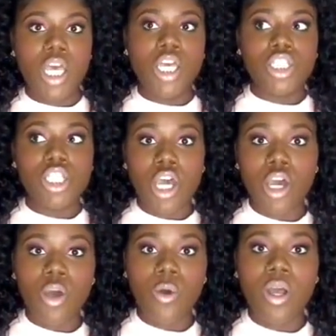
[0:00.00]

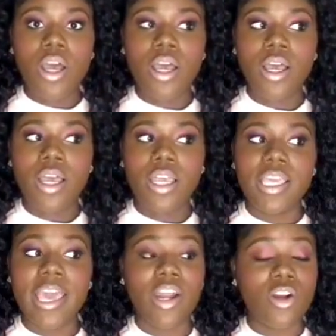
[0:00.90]
So
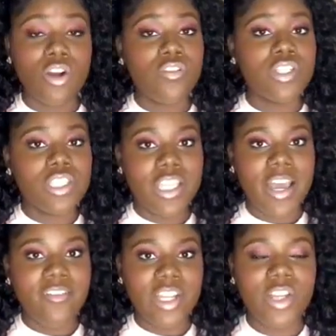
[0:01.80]
head on over to
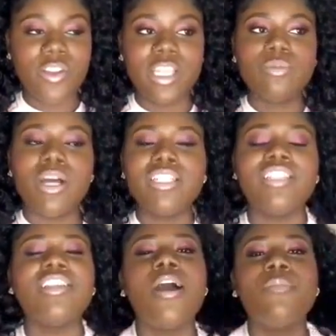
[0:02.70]
that video. That's why I did
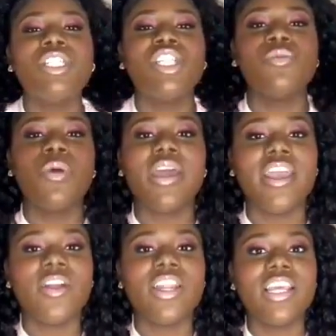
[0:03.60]
not mention what
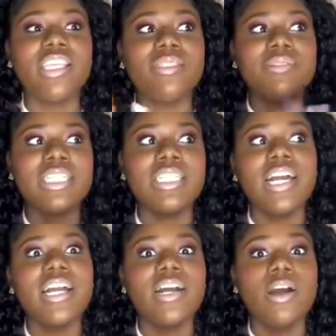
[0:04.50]
hair it is, because
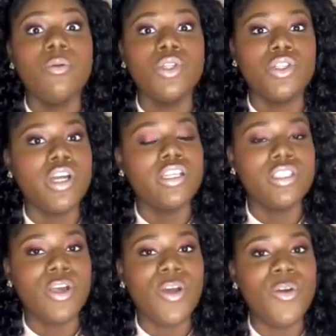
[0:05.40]
I want you guys to
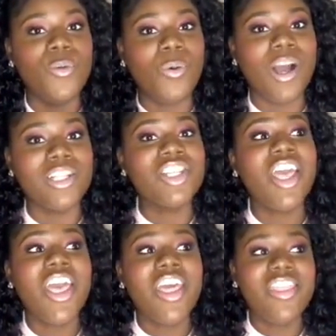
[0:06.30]
go watch
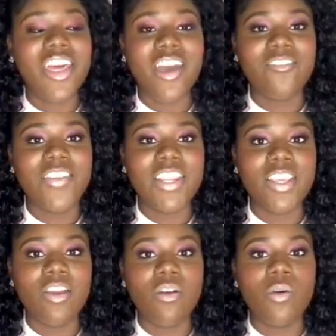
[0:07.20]
that
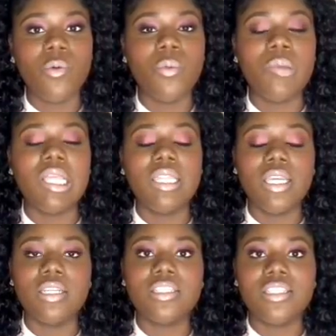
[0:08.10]
video. It will be
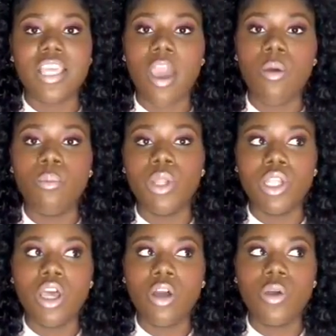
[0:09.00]
linked down
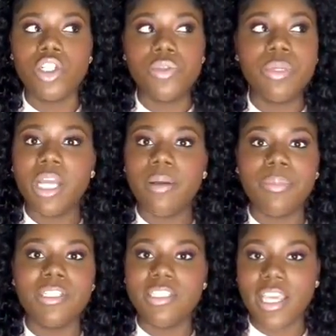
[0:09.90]
below. It should be up a
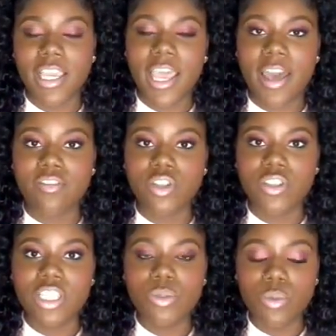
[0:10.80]
day after
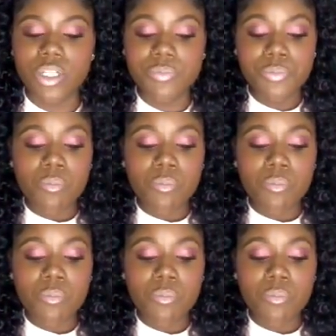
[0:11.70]
this one.